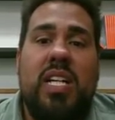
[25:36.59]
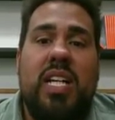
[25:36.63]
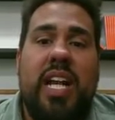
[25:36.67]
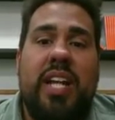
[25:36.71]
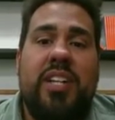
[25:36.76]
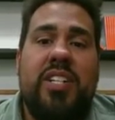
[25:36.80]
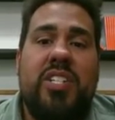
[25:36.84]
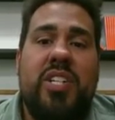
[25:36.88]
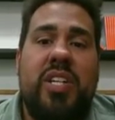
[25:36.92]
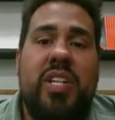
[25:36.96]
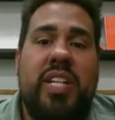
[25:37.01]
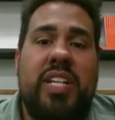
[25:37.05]

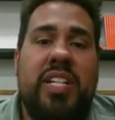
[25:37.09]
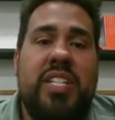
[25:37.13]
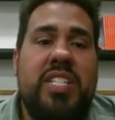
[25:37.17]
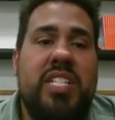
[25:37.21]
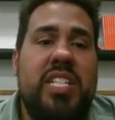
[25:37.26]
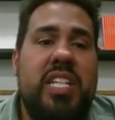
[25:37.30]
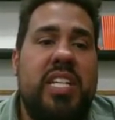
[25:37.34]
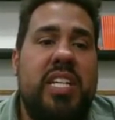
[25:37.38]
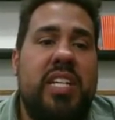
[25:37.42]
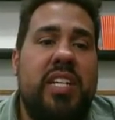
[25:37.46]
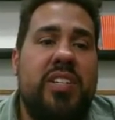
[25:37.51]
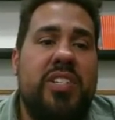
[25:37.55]
And so you can
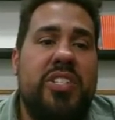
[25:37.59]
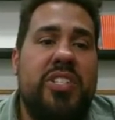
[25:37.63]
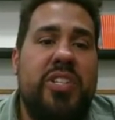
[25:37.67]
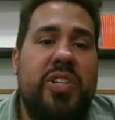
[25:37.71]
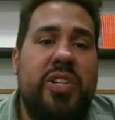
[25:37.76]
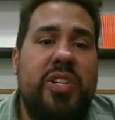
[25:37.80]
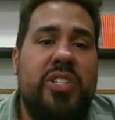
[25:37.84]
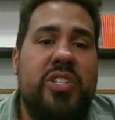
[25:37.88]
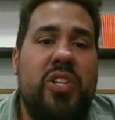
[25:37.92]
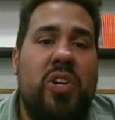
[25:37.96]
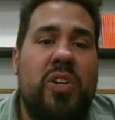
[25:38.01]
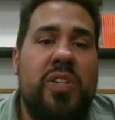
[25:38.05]
see here
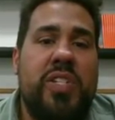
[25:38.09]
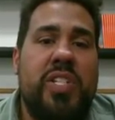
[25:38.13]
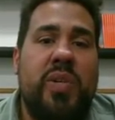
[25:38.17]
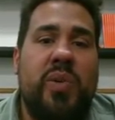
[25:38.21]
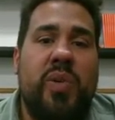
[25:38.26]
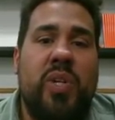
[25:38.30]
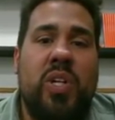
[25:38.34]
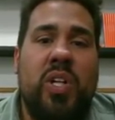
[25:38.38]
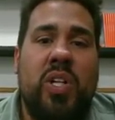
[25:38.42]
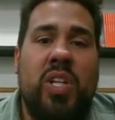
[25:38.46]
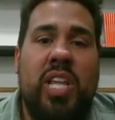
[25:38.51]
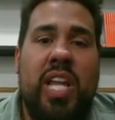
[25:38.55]
students also
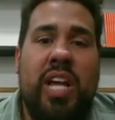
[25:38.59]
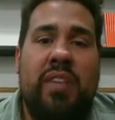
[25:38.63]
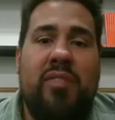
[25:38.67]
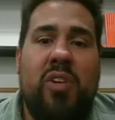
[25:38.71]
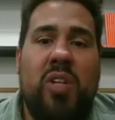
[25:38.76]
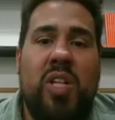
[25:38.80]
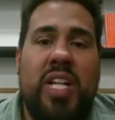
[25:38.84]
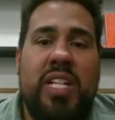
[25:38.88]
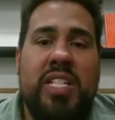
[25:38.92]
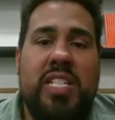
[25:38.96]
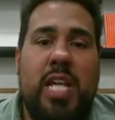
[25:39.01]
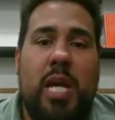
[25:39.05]
earn
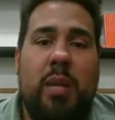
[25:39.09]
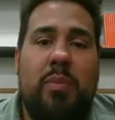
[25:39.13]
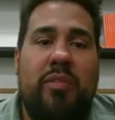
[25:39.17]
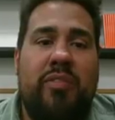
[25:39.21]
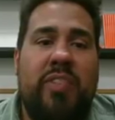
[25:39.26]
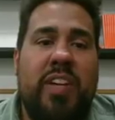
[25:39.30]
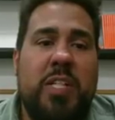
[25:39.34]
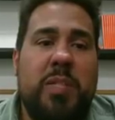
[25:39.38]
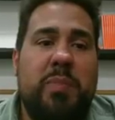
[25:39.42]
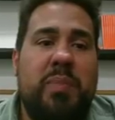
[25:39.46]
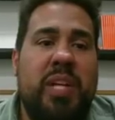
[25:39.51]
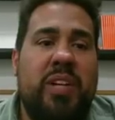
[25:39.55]
level on top of
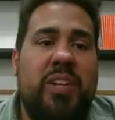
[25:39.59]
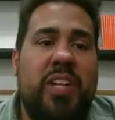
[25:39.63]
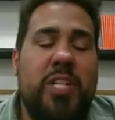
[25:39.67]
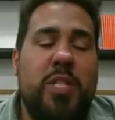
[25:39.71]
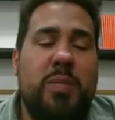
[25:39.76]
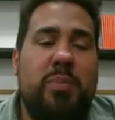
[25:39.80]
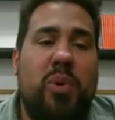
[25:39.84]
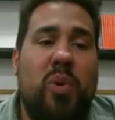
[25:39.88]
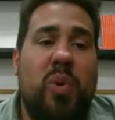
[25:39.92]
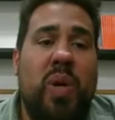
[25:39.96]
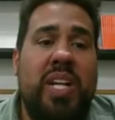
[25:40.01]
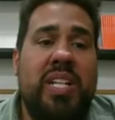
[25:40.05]

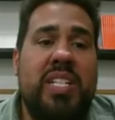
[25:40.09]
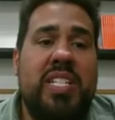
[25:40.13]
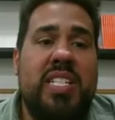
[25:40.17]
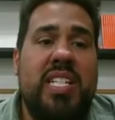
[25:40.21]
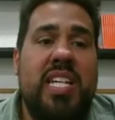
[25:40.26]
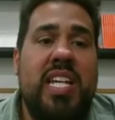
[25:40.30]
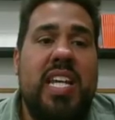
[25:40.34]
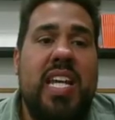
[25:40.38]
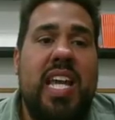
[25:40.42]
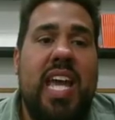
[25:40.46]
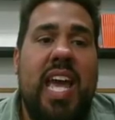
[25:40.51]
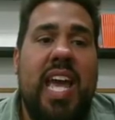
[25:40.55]
experience points,
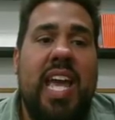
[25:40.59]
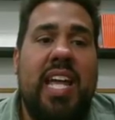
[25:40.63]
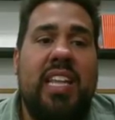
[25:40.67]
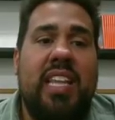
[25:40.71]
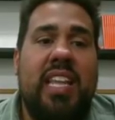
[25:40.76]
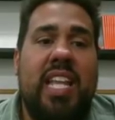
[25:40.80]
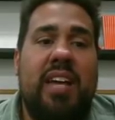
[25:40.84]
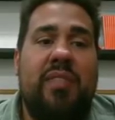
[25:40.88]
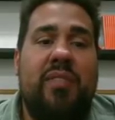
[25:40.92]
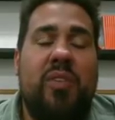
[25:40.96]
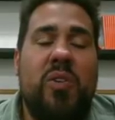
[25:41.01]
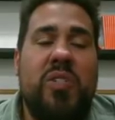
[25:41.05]
and
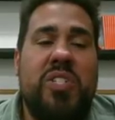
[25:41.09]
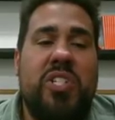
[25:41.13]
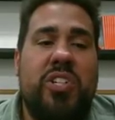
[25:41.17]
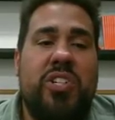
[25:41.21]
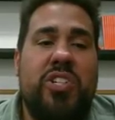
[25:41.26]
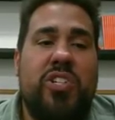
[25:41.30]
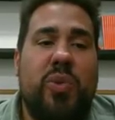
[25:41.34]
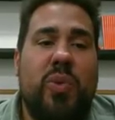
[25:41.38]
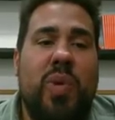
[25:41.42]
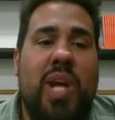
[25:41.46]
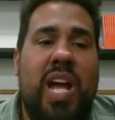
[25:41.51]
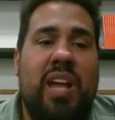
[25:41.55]
levels are
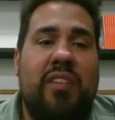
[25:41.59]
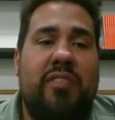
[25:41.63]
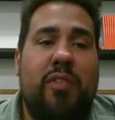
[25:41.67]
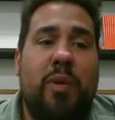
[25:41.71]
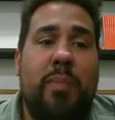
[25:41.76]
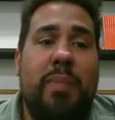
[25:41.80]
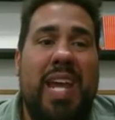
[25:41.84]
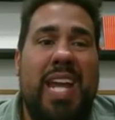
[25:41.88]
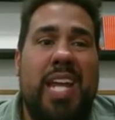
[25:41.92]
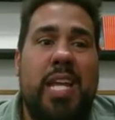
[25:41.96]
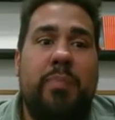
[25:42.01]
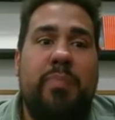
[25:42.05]
derived
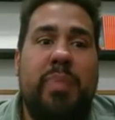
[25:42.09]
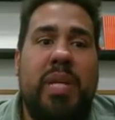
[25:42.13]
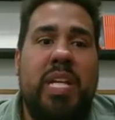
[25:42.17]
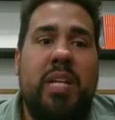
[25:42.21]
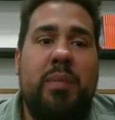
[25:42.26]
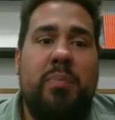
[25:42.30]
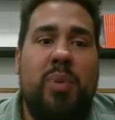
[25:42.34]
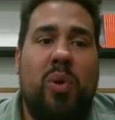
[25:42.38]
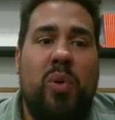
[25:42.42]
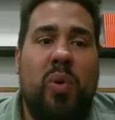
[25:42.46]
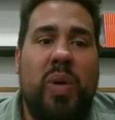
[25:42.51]
from AP